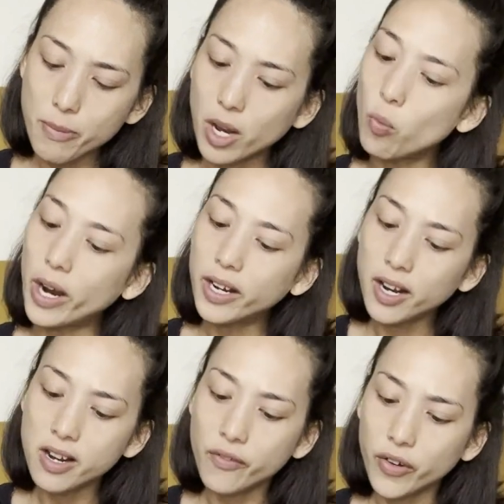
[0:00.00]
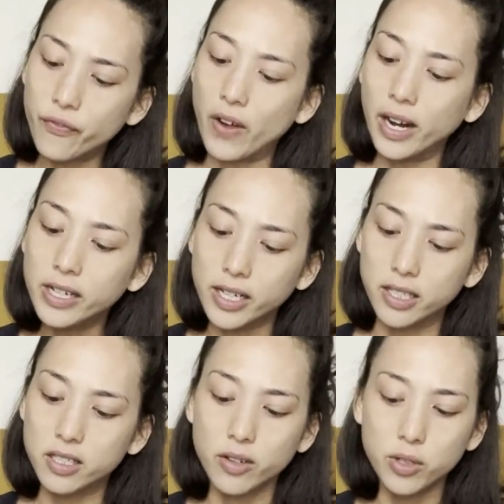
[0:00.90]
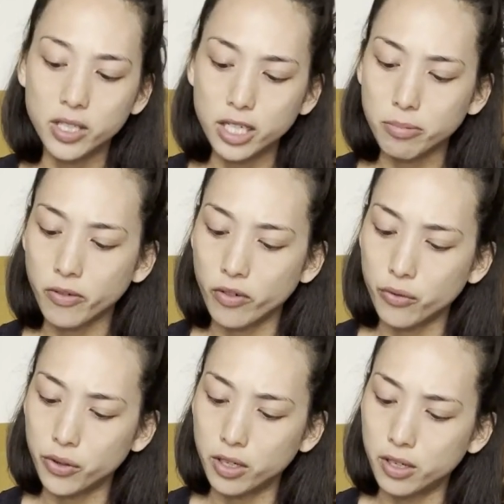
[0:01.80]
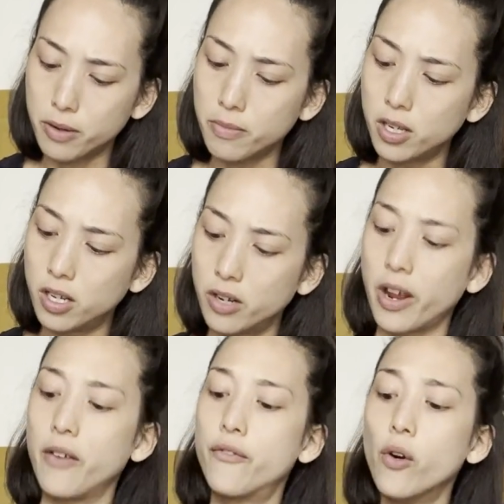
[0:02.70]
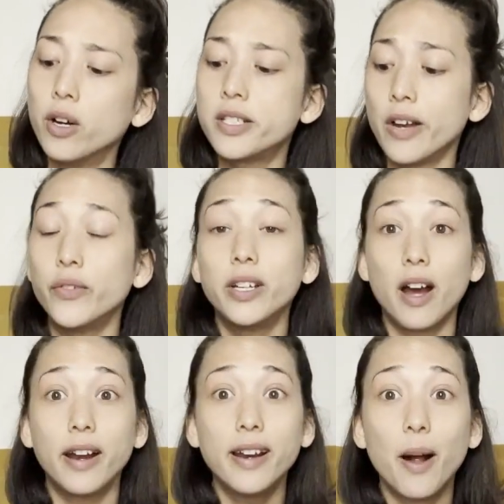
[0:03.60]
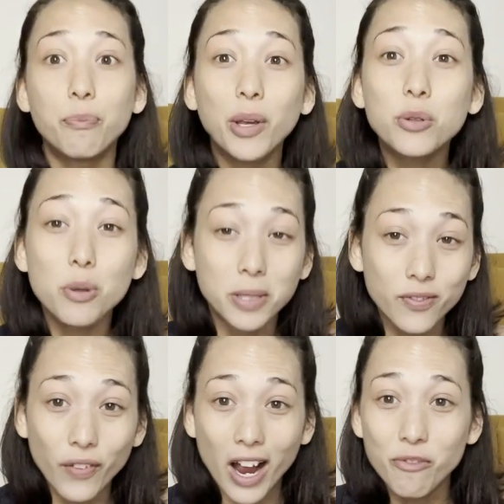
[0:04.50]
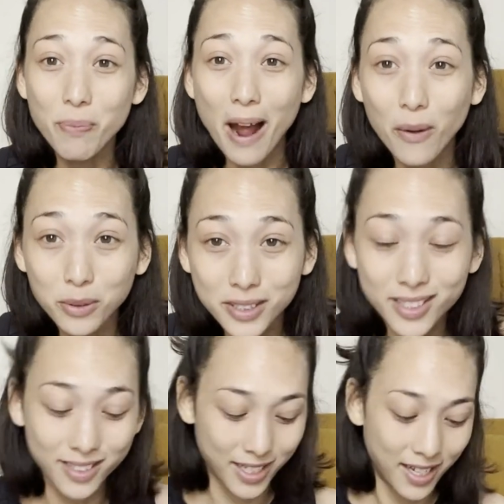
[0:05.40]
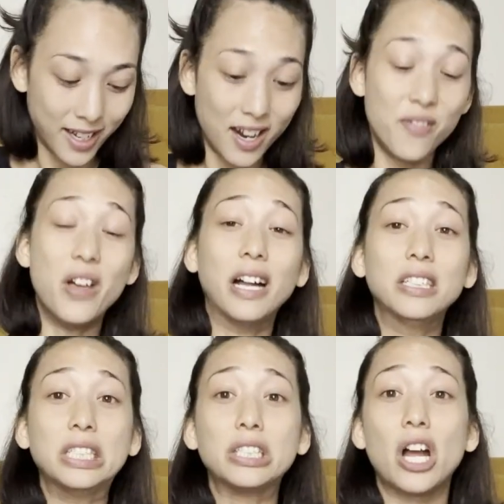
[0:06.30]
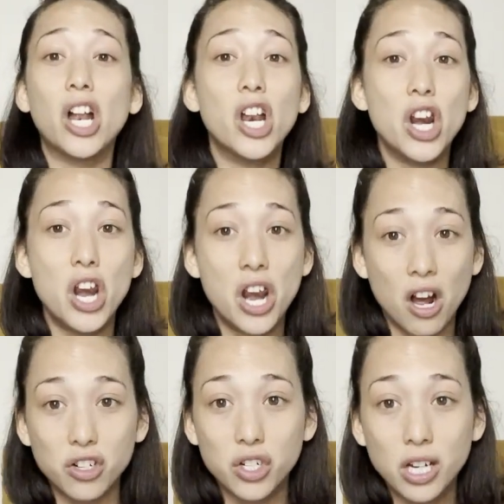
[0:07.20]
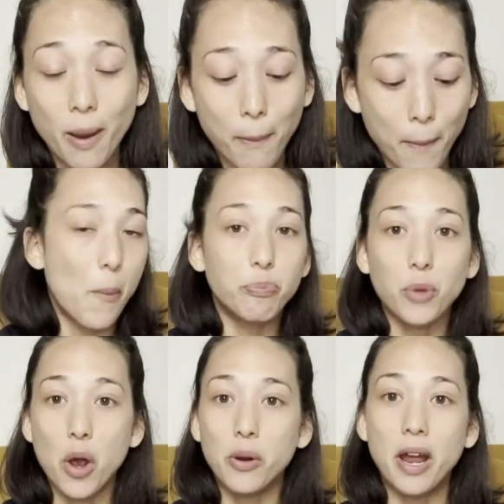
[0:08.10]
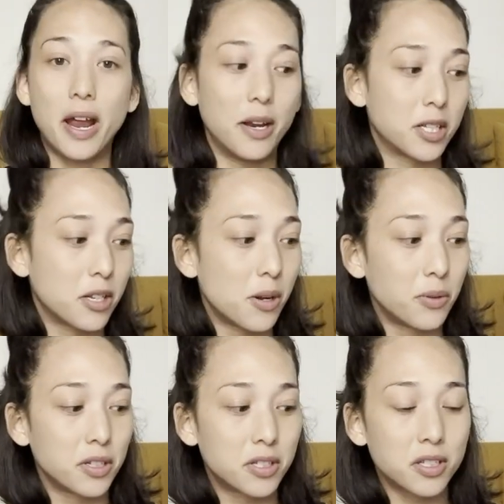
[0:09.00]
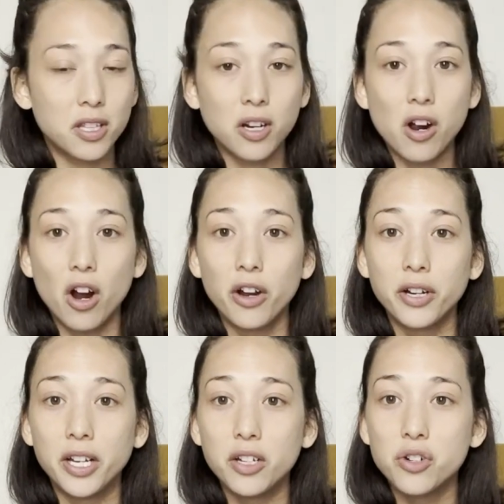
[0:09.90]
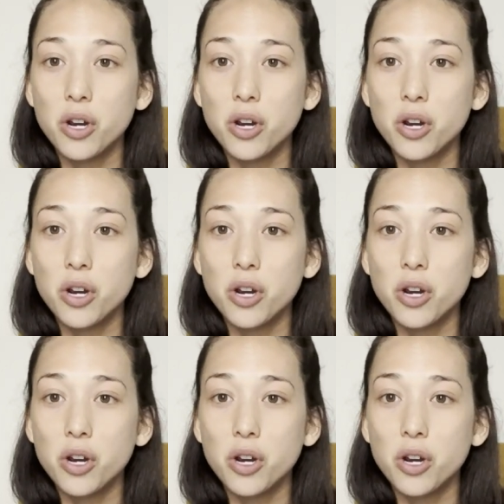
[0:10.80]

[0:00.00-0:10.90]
Wait, why can I never find it? It always takes me forever. Um, okay, 4.79. Yeah, it was almost five pounds. That is not cheap. Okay, so this is the carnage.